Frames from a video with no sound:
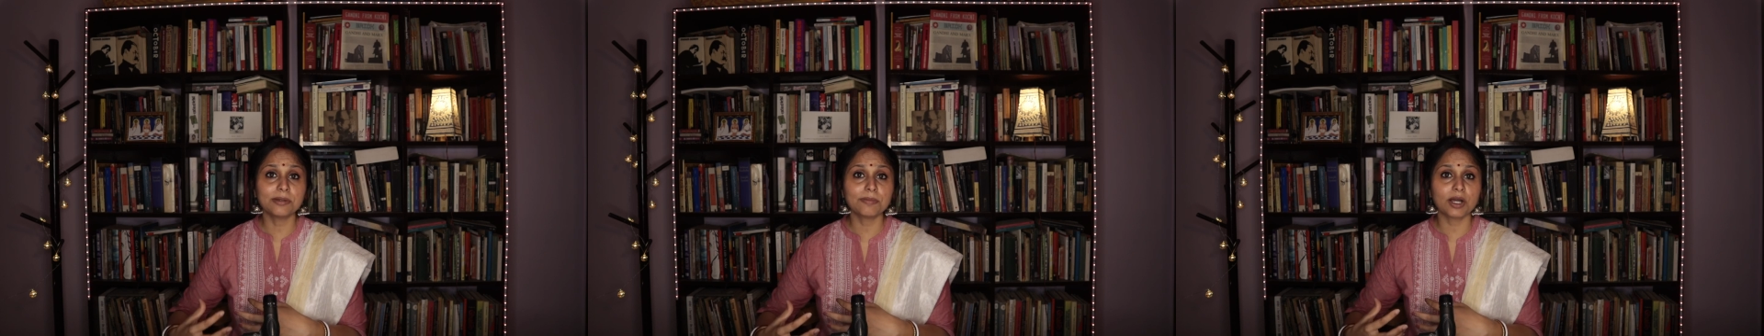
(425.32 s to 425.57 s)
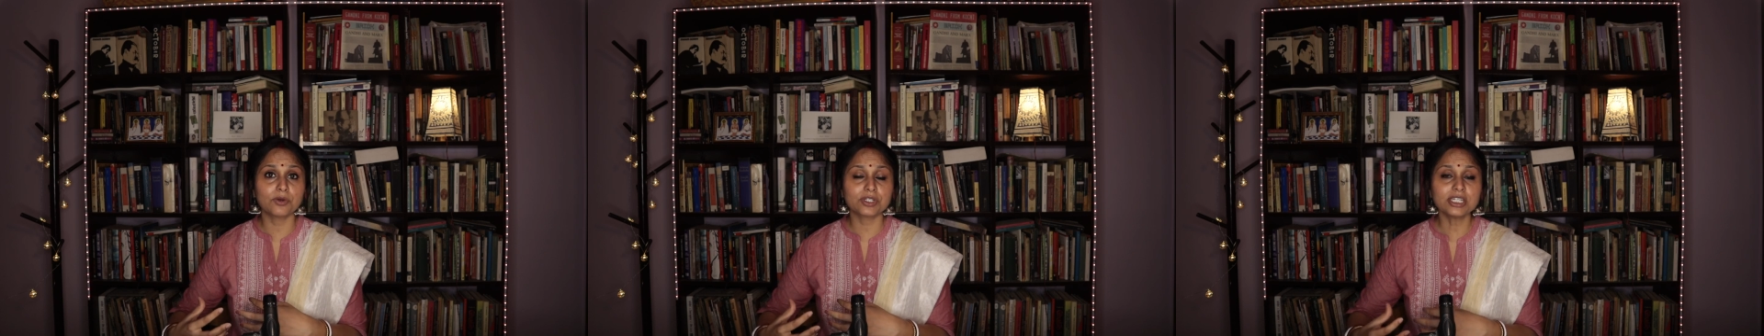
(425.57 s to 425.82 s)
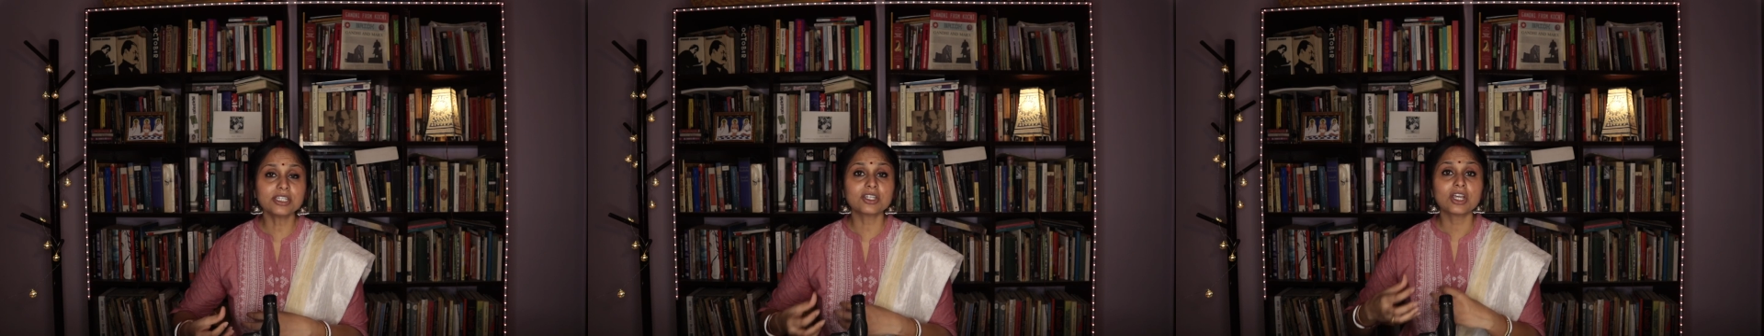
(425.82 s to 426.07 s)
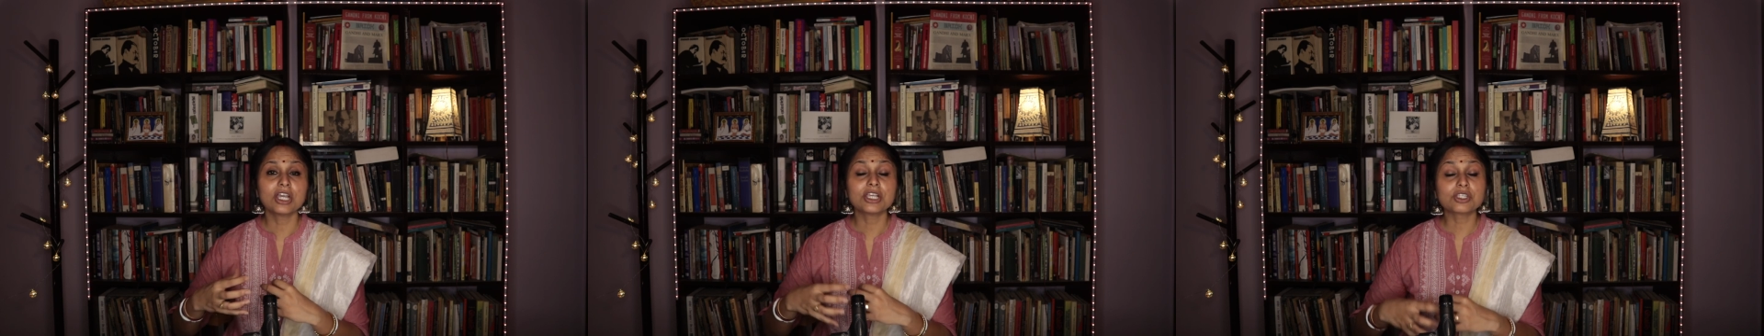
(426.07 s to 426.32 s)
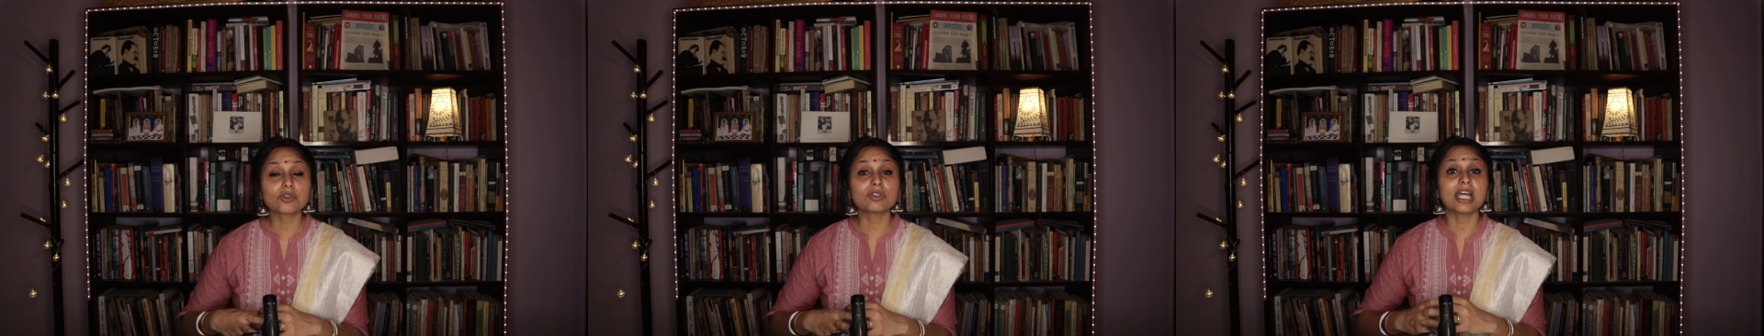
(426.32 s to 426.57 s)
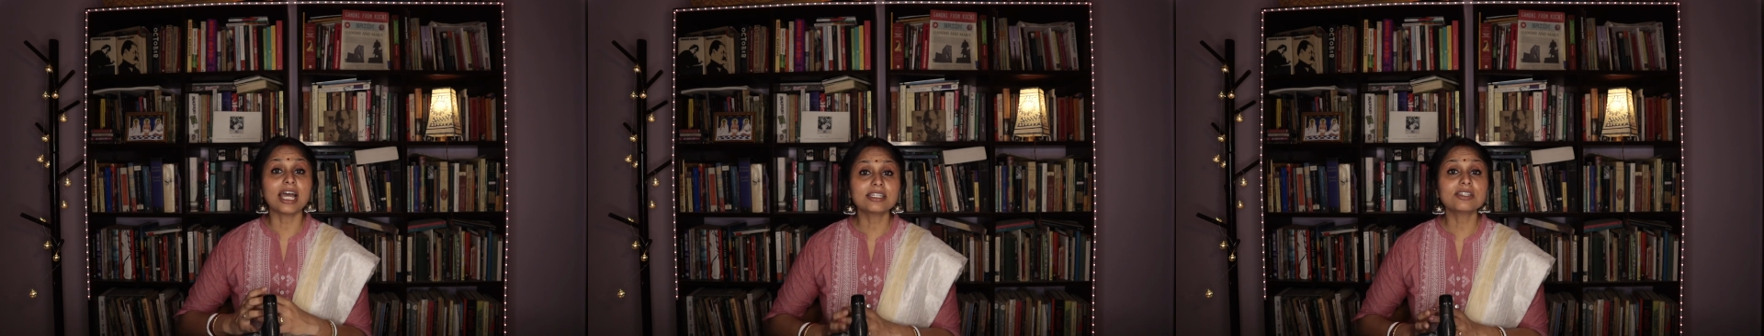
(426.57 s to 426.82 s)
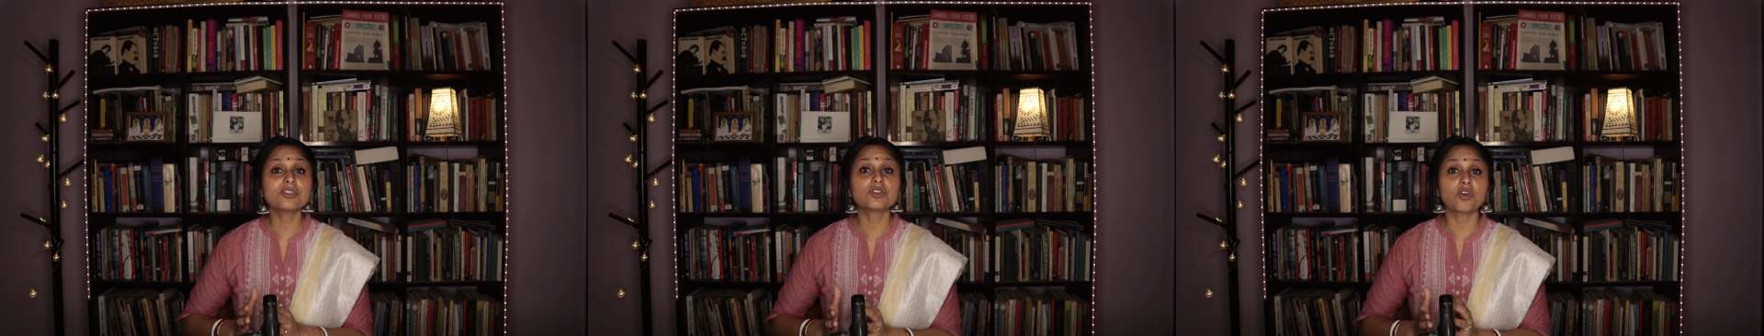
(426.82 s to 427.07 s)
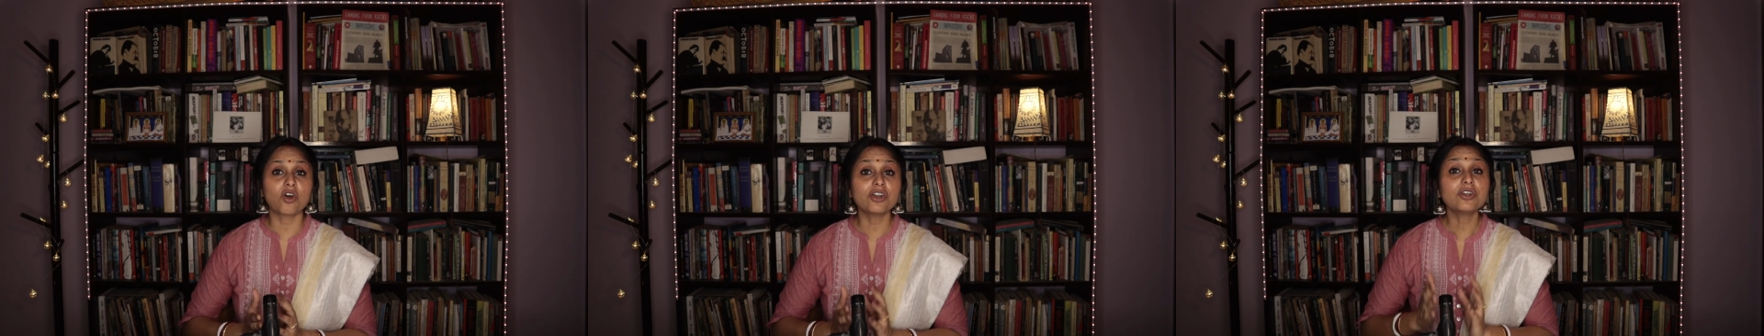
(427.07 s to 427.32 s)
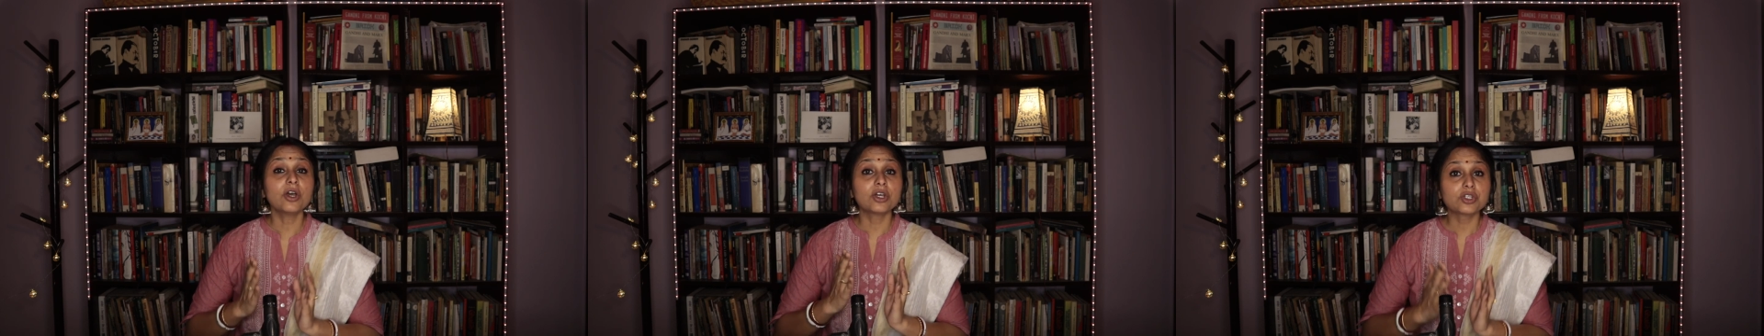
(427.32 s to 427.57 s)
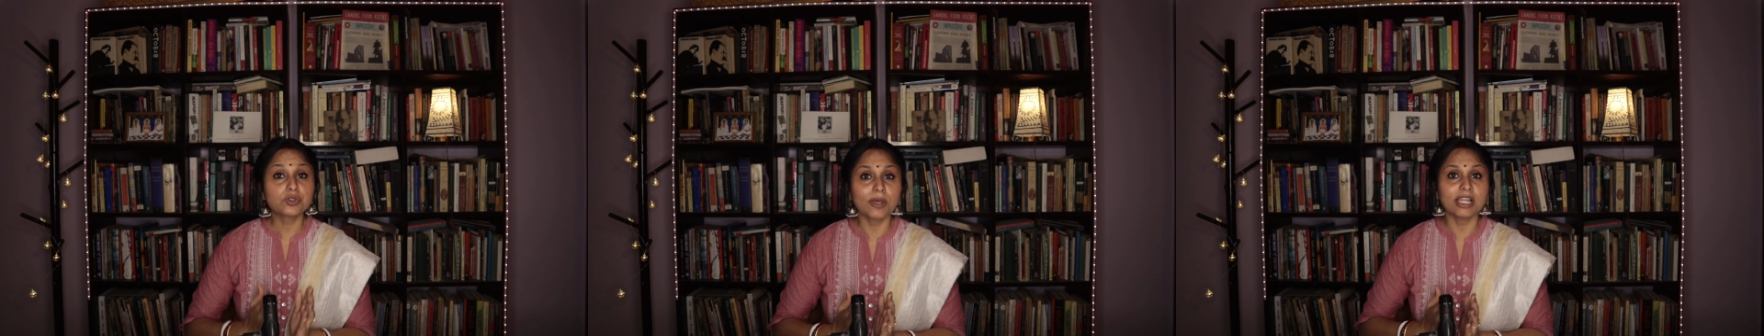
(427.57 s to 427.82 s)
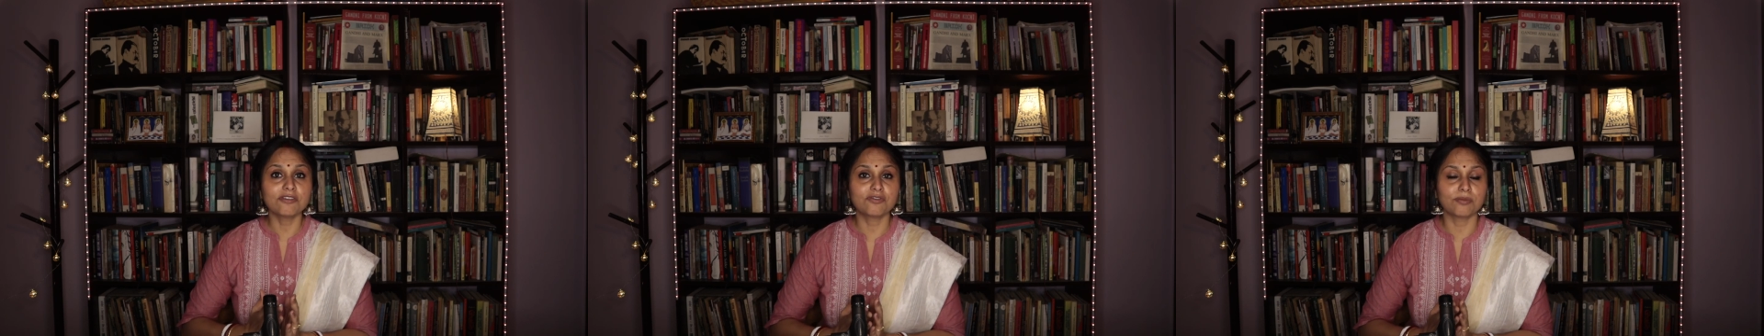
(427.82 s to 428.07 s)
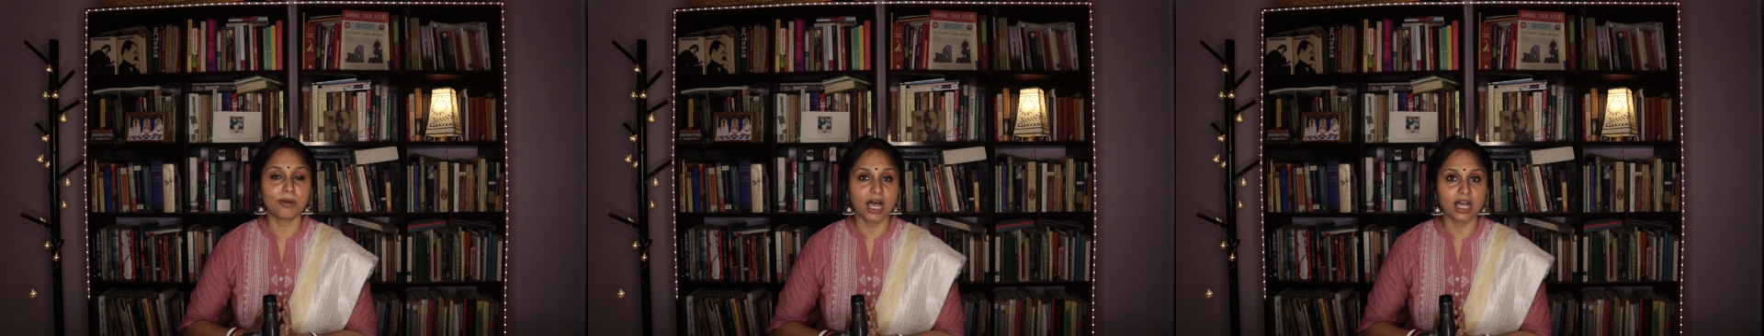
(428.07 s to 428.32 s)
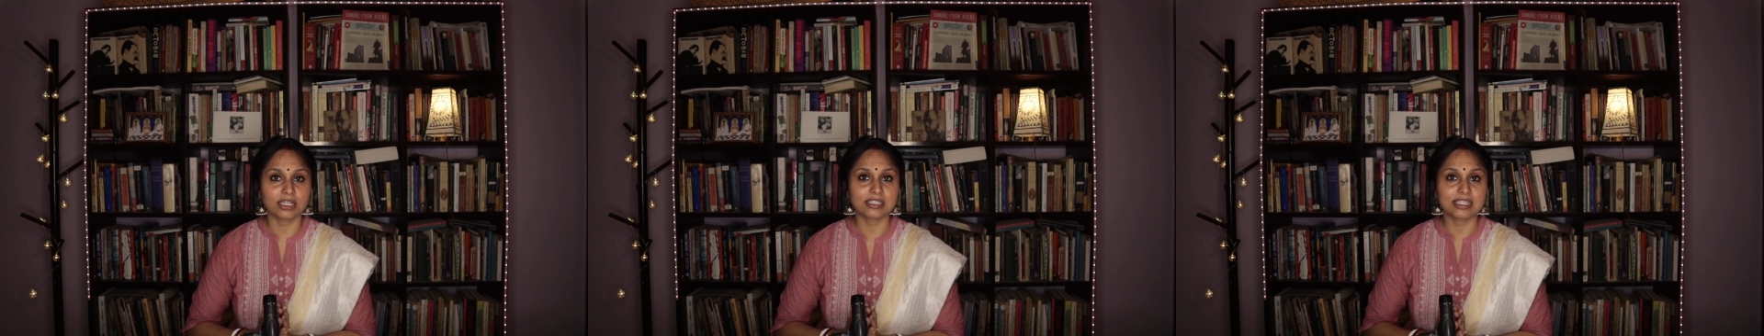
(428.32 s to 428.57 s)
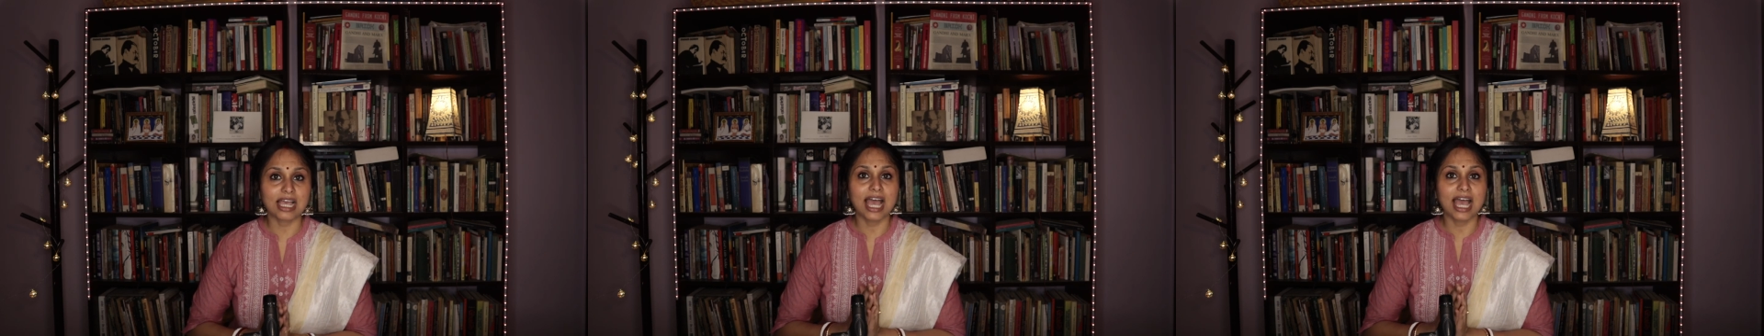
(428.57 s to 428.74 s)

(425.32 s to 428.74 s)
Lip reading: about it, so that is your 12 marks,